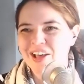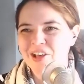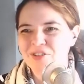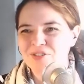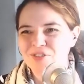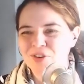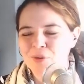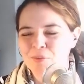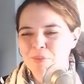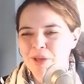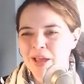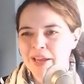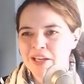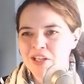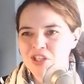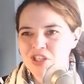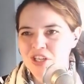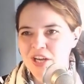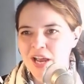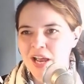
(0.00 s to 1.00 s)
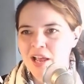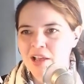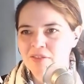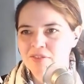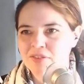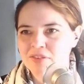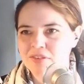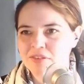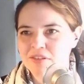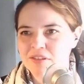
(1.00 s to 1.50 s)
From mine
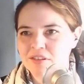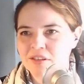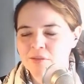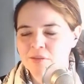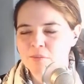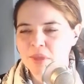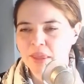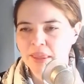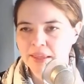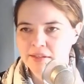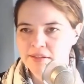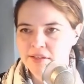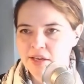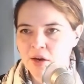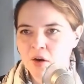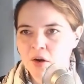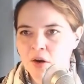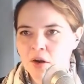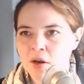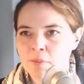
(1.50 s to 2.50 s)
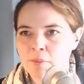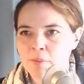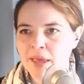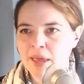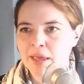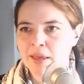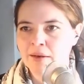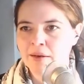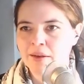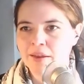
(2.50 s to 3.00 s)
shafts to military
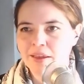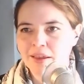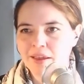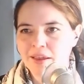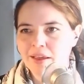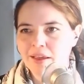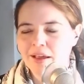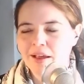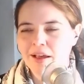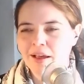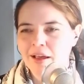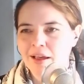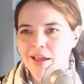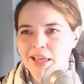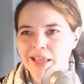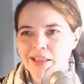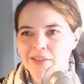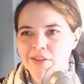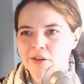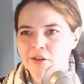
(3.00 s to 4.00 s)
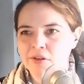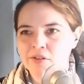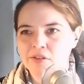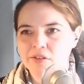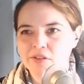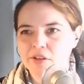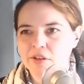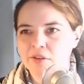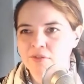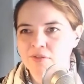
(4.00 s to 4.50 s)
men,
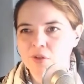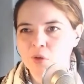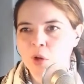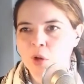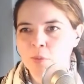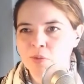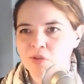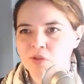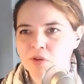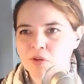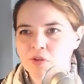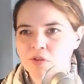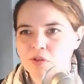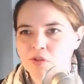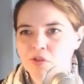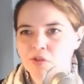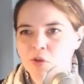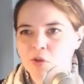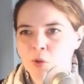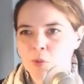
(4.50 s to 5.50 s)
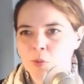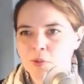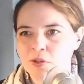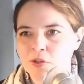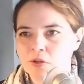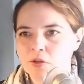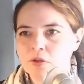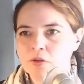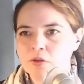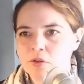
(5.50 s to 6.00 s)
there's a few episodes of
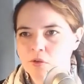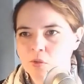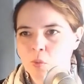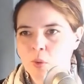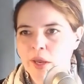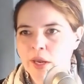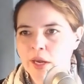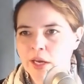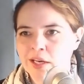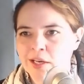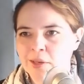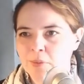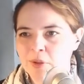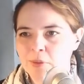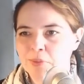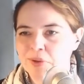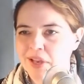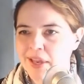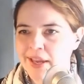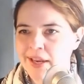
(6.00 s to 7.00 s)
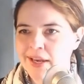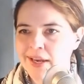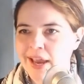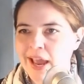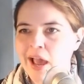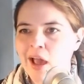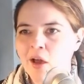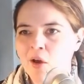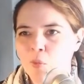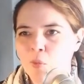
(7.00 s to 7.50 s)
Scooby-Doo just waiting to be played
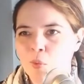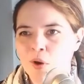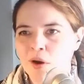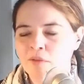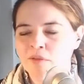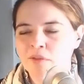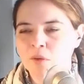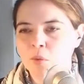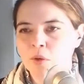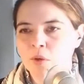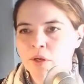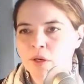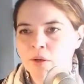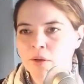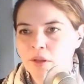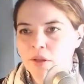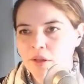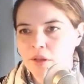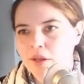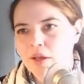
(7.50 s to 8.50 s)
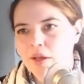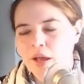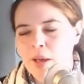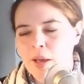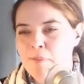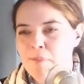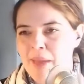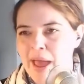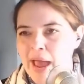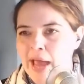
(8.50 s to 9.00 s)
out where everyone
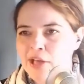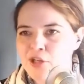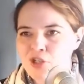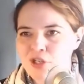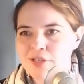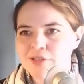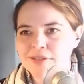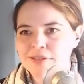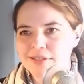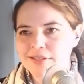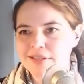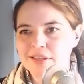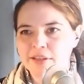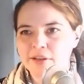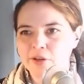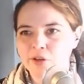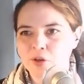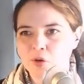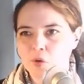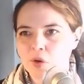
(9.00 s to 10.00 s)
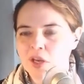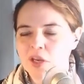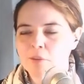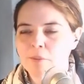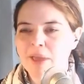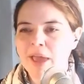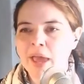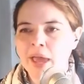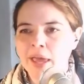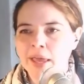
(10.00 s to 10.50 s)
imagines it's little green
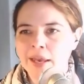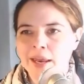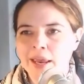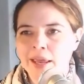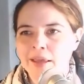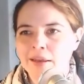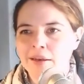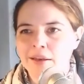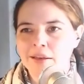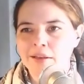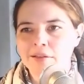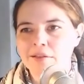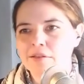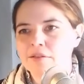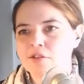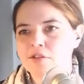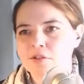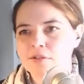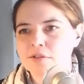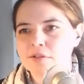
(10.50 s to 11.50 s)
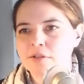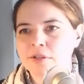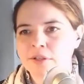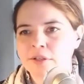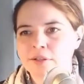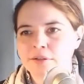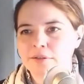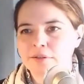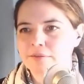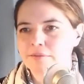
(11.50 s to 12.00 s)
men, and it's just
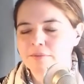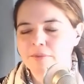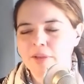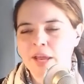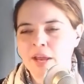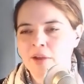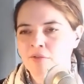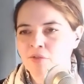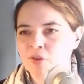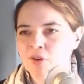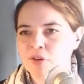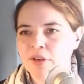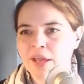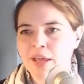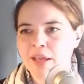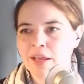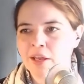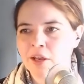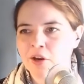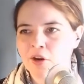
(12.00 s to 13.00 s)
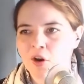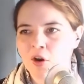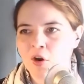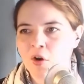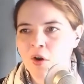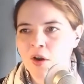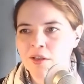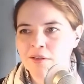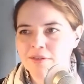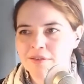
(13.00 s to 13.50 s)
a everyday
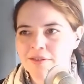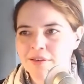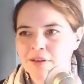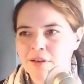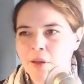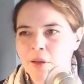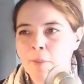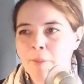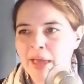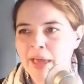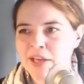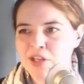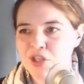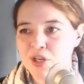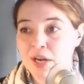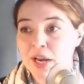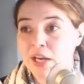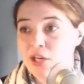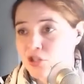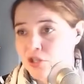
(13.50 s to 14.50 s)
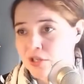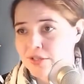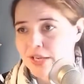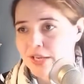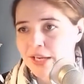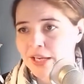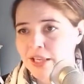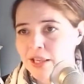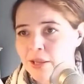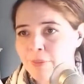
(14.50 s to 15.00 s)
occurrence and imagination
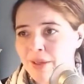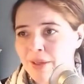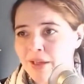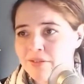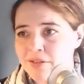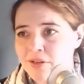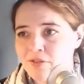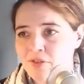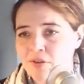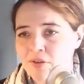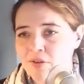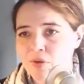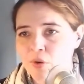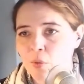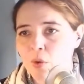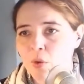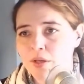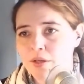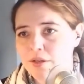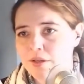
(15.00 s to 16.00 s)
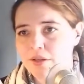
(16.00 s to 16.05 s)
taking the best of everyone.